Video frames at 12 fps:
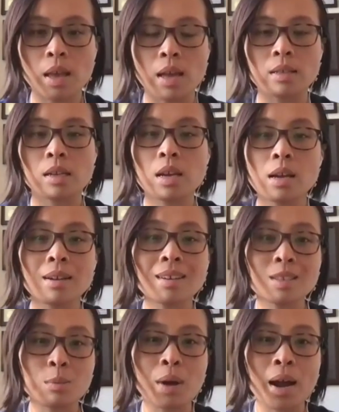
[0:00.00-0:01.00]
And
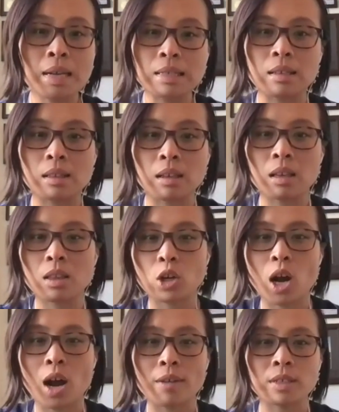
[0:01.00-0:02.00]
not surprisingly,
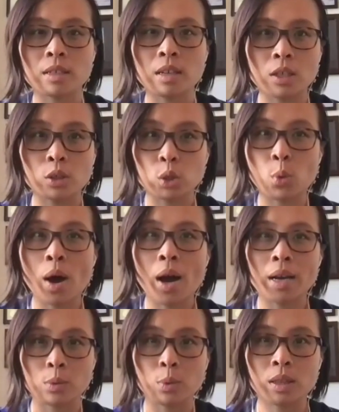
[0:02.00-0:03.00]
they're often
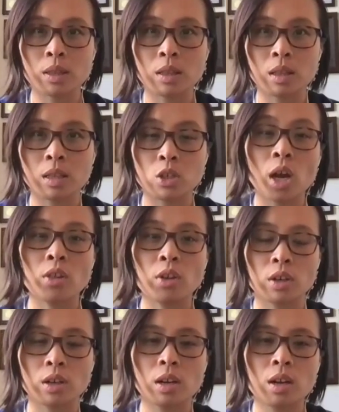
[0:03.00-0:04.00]
intertwined with each other.